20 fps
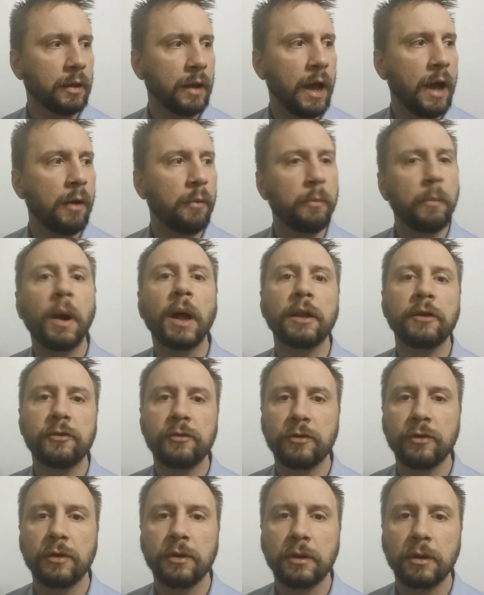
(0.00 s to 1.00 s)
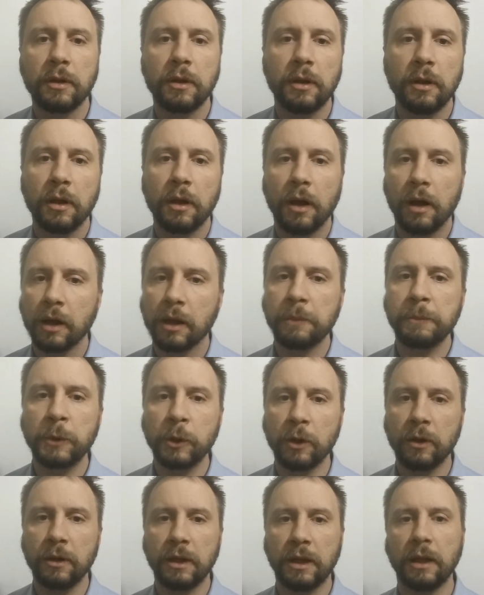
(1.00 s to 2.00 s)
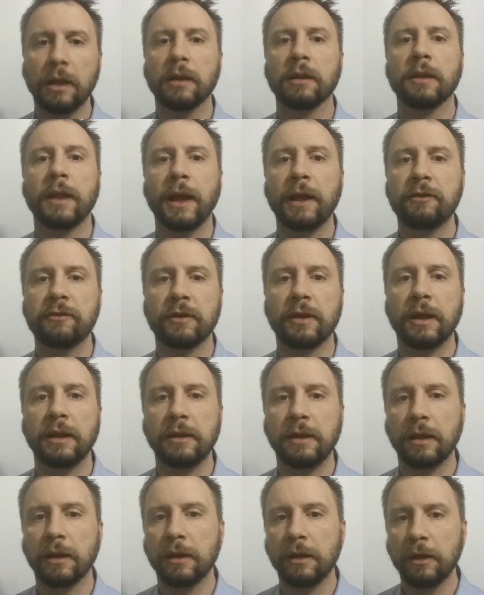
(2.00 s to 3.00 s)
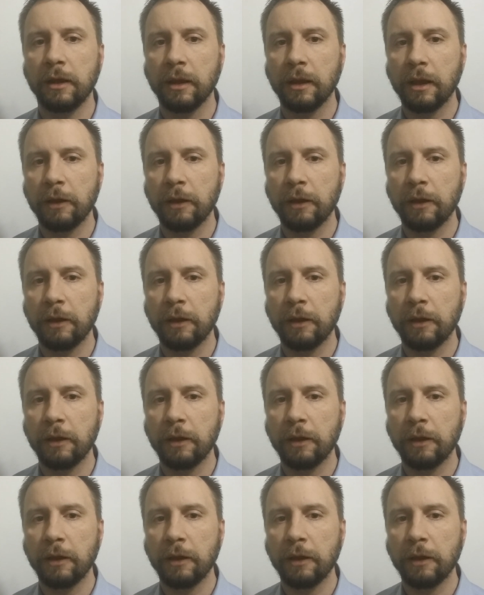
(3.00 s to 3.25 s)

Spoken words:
how much a community likes an idea